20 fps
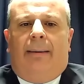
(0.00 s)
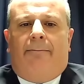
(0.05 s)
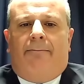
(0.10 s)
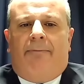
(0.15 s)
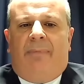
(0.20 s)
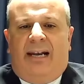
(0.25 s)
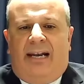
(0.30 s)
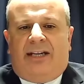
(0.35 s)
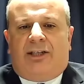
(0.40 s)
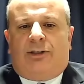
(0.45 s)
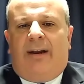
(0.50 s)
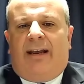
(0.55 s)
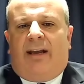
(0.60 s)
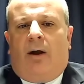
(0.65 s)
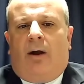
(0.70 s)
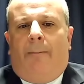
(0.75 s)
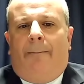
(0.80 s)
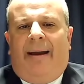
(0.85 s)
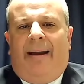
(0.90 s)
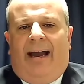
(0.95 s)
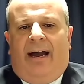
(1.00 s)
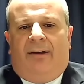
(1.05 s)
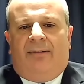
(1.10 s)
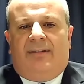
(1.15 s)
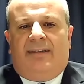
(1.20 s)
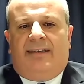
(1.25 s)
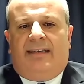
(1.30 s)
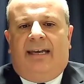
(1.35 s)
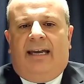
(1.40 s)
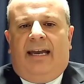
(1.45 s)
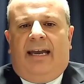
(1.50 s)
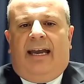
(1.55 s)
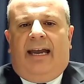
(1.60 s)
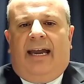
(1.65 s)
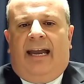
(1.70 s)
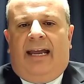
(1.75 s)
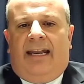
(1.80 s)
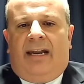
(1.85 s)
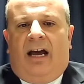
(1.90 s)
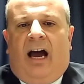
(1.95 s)
military compounds
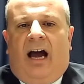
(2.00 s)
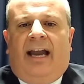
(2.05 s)
in